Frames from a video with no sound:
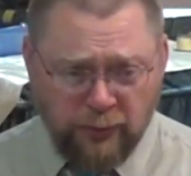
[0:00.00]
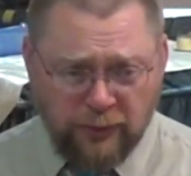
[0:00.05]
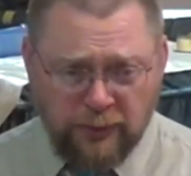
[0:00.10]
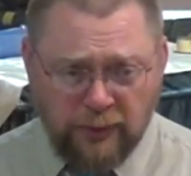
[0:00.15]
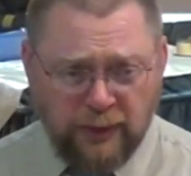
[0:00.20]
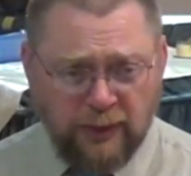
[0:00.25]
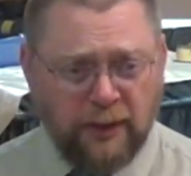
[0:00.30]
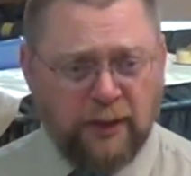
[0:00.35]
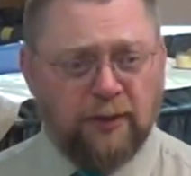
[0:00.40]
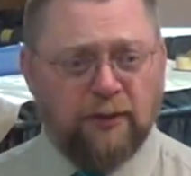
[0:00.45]
in
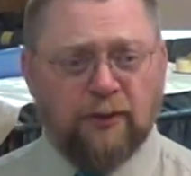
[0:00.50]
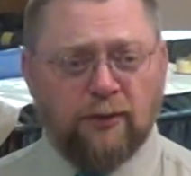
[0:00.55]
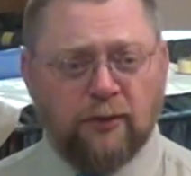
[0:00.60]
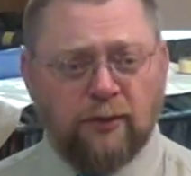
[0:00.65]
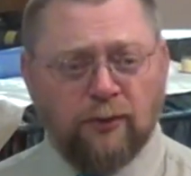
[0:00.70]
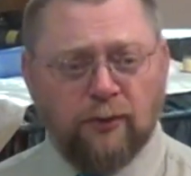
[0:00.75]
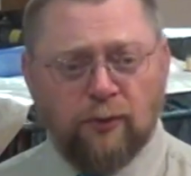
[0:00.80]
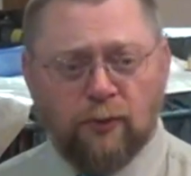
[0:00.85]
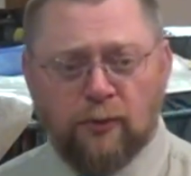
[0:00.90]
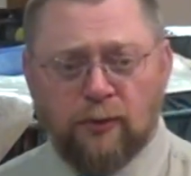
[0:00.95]
the hand of
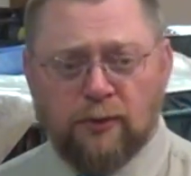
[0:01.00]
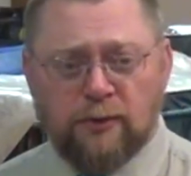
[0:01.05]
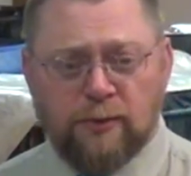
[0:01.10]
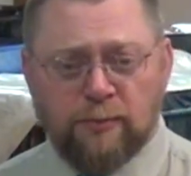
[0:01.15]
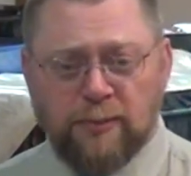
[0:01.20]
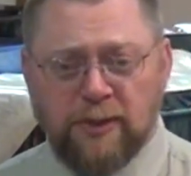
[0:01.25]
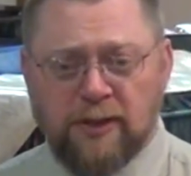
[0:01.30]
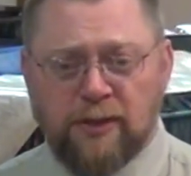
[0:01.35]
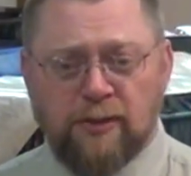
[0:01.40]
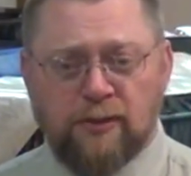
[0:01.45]
the Lord to
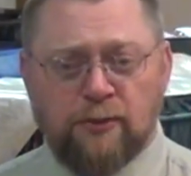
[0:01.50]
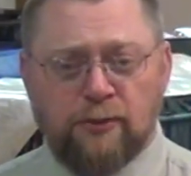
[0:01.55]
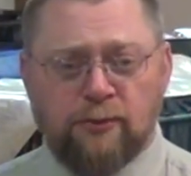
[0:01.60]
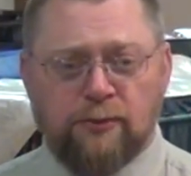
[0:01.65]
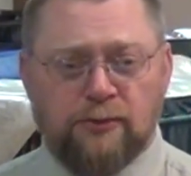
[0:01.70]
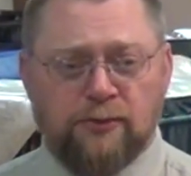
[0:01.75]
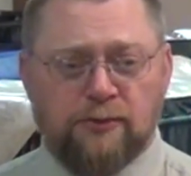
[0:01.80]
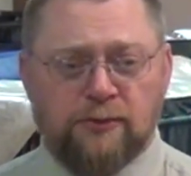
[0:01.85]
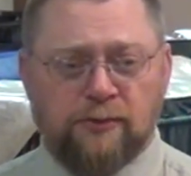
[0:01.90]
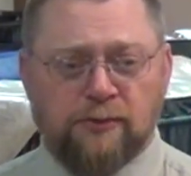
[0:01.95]
be
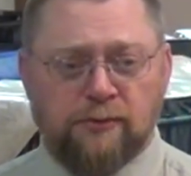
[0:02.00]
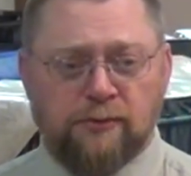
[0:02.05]
used.